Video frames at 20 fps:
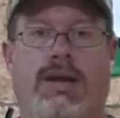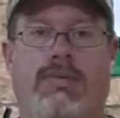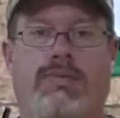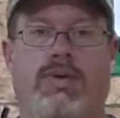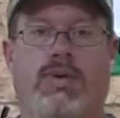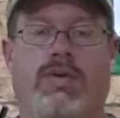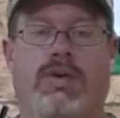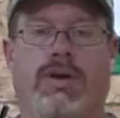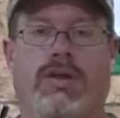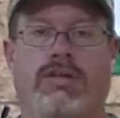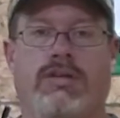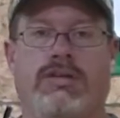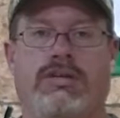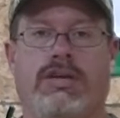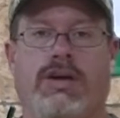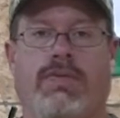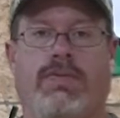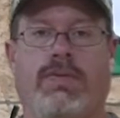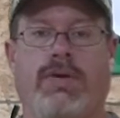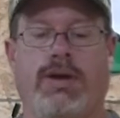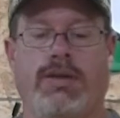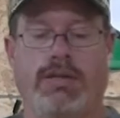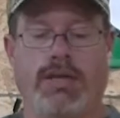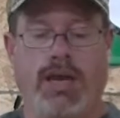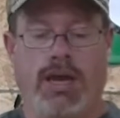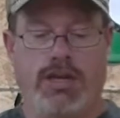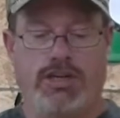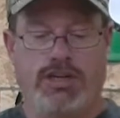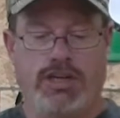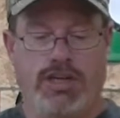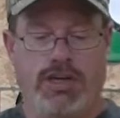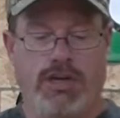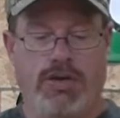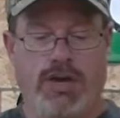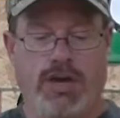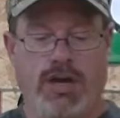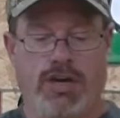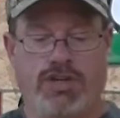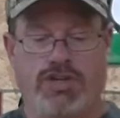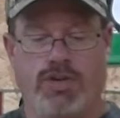I'm doing other stuff around the HQ
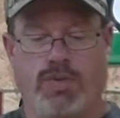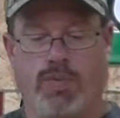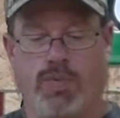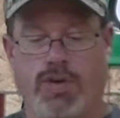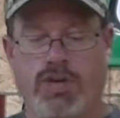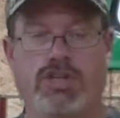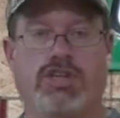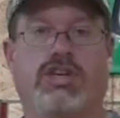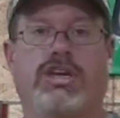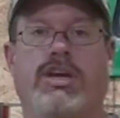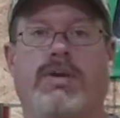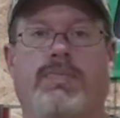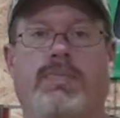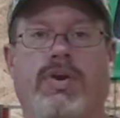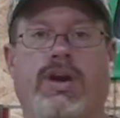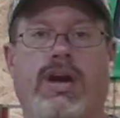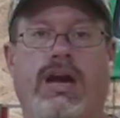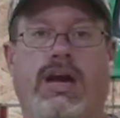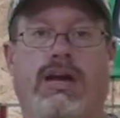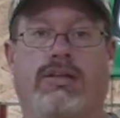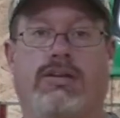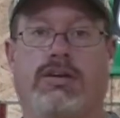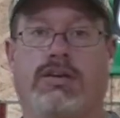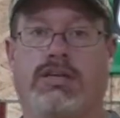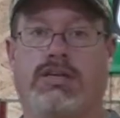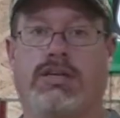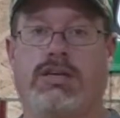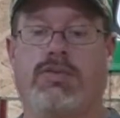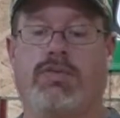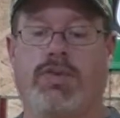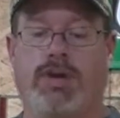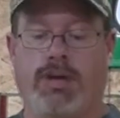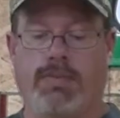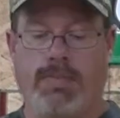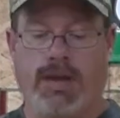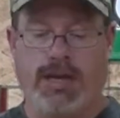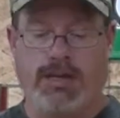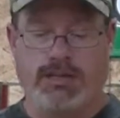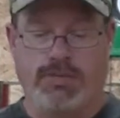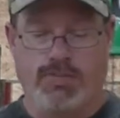here. So we're just gonna put it out there and see if we can
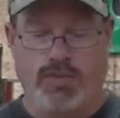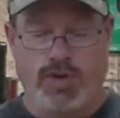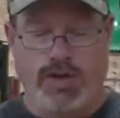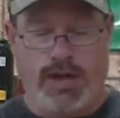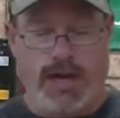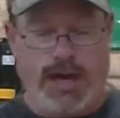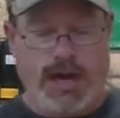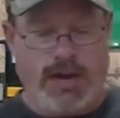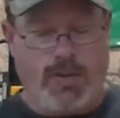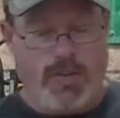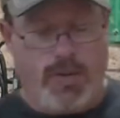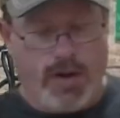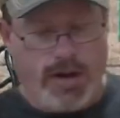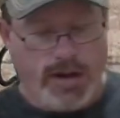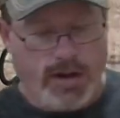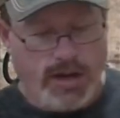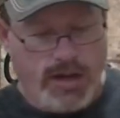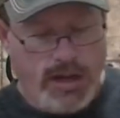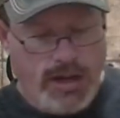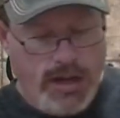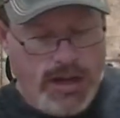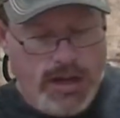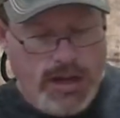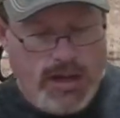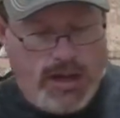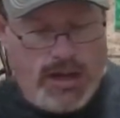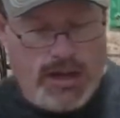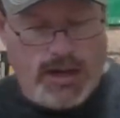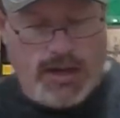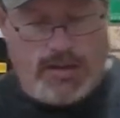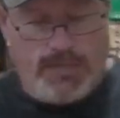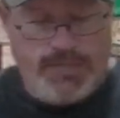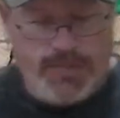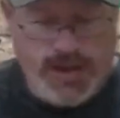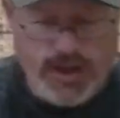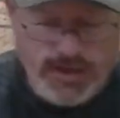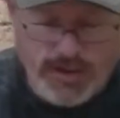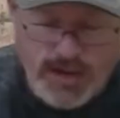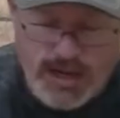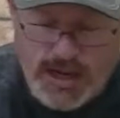make some really hot water.
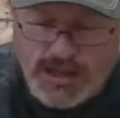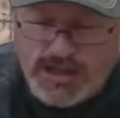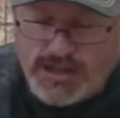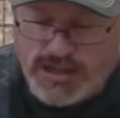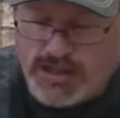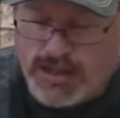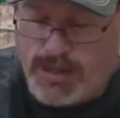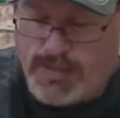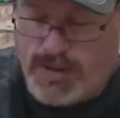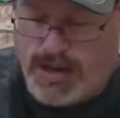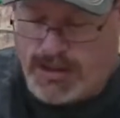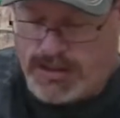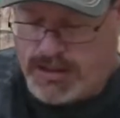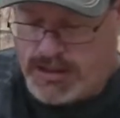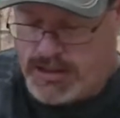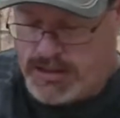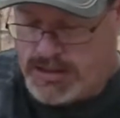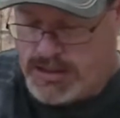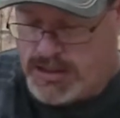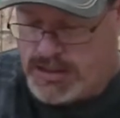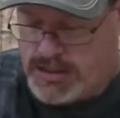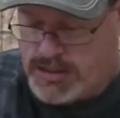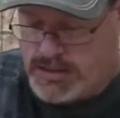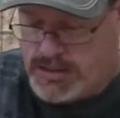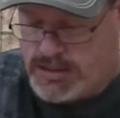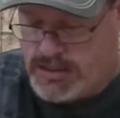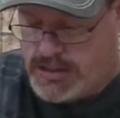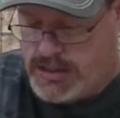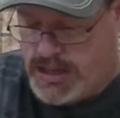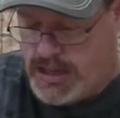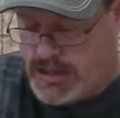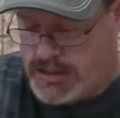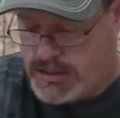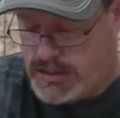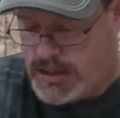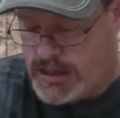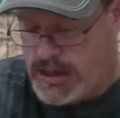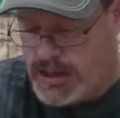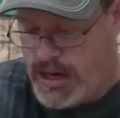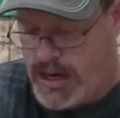The other nice thing about this is, yeah, it's a
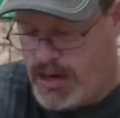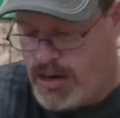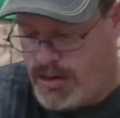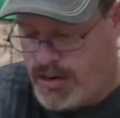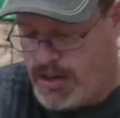container.